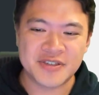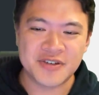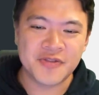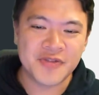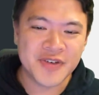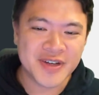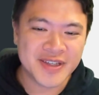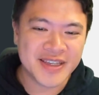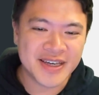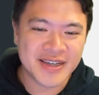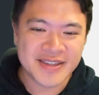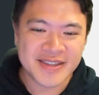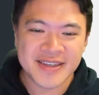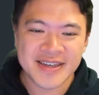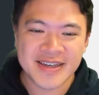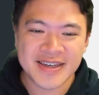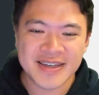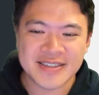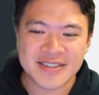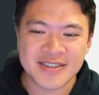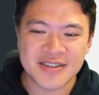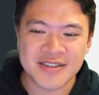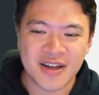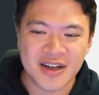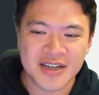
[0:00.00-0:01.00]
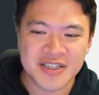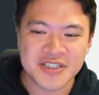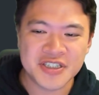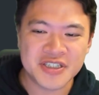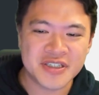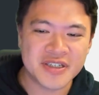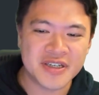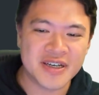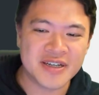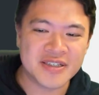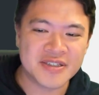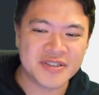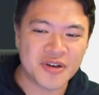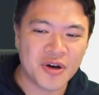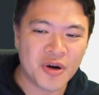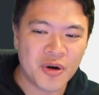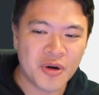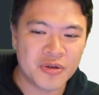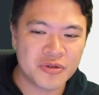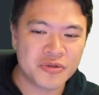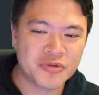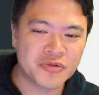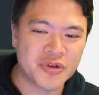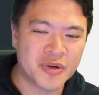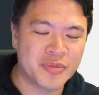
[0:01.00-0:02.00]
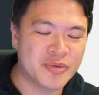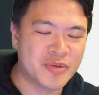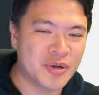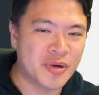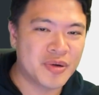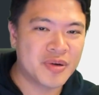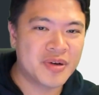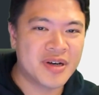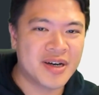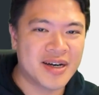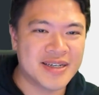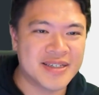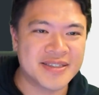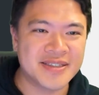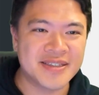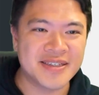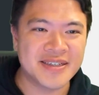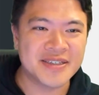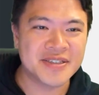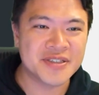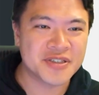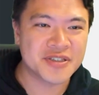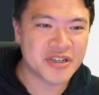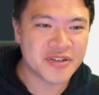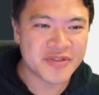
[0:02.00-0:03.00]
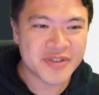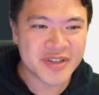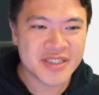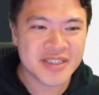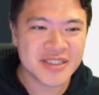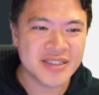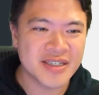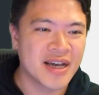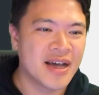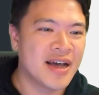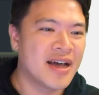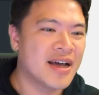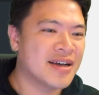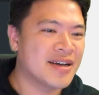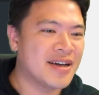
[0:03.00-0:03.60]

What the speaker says: So Fidelity is launching its own crypto custody service.